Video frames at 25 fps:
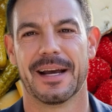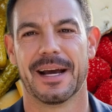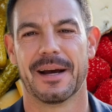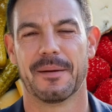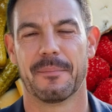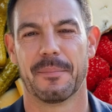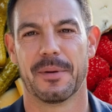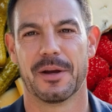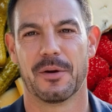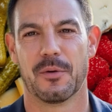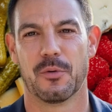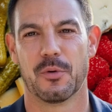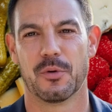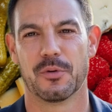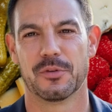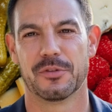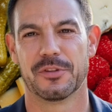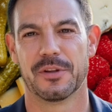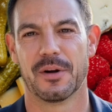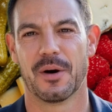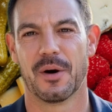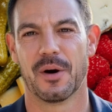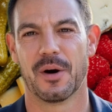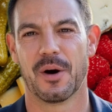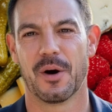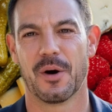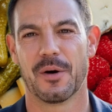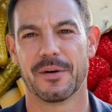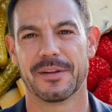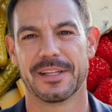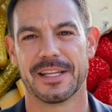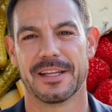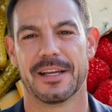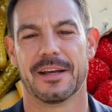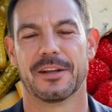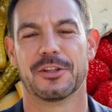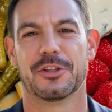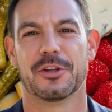and minerals are all
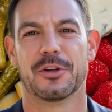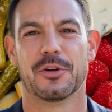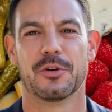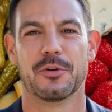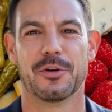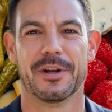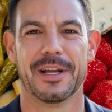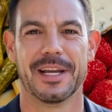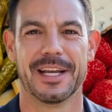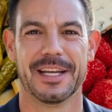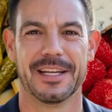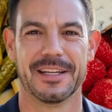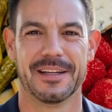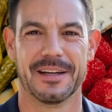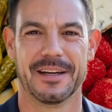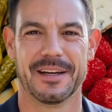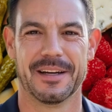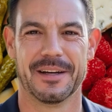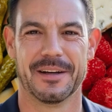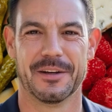needed to create,